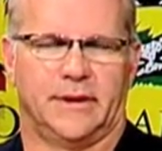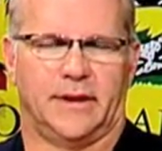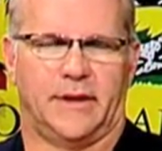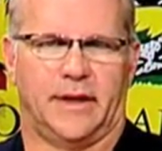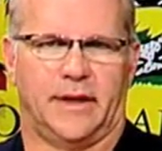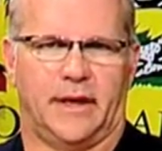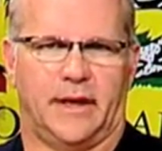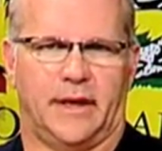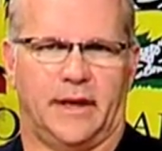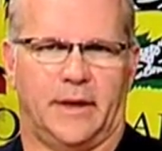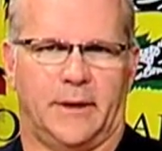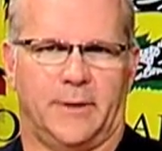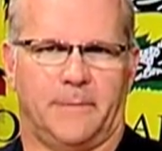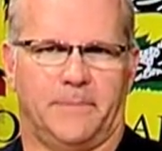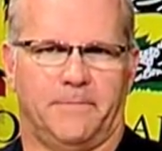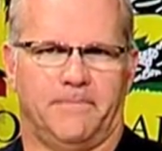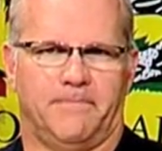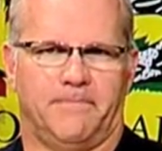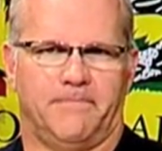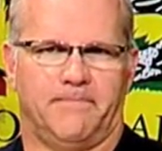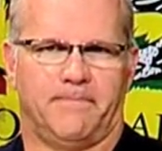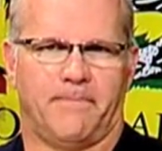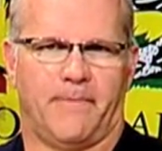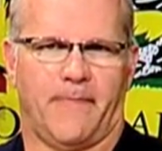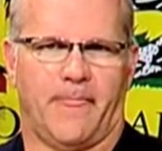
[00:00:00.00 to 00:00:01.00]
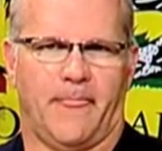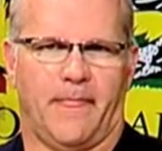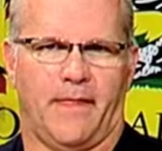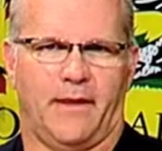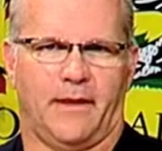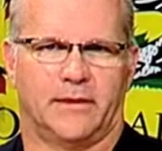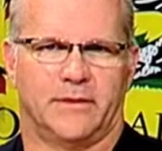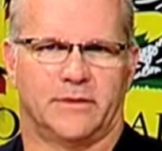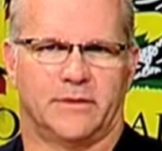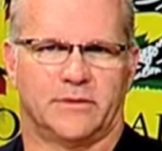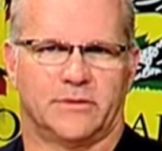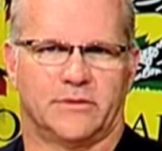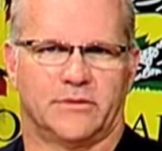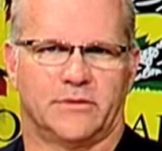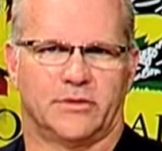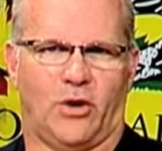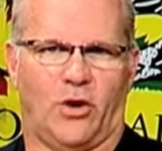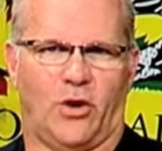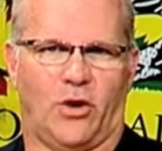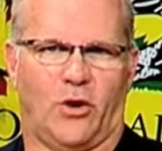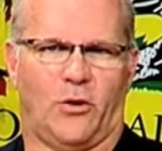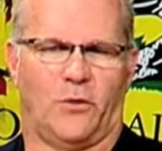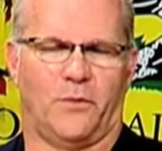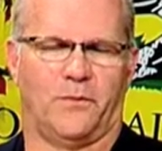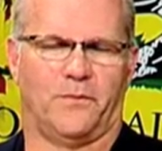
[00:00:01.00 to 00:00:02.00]
Um,
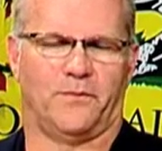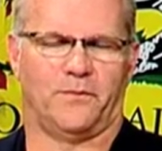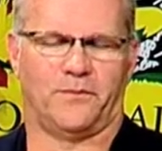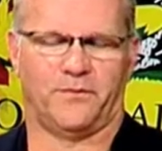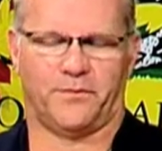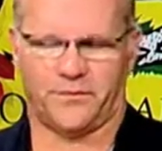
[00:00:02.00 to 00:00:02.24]
so